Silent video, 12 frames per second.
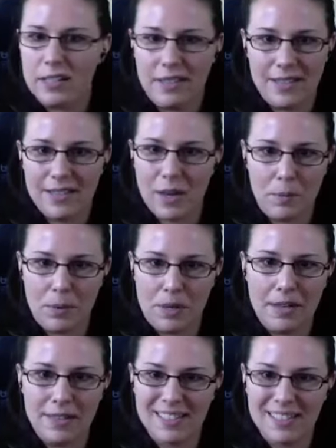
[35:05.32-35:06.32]
these
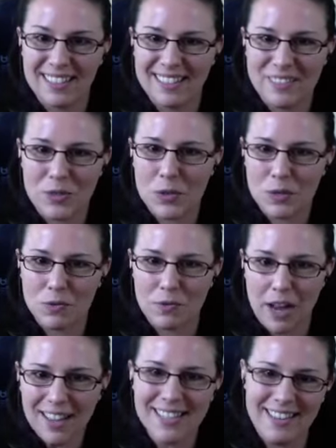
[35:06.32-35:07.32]
companies, which was
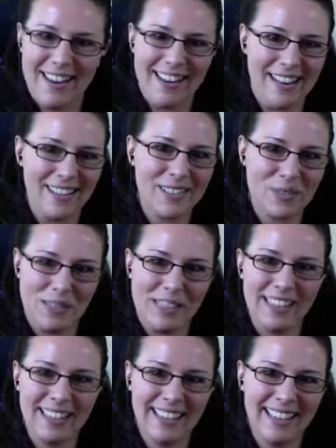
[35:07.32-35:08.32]
fascinating to me.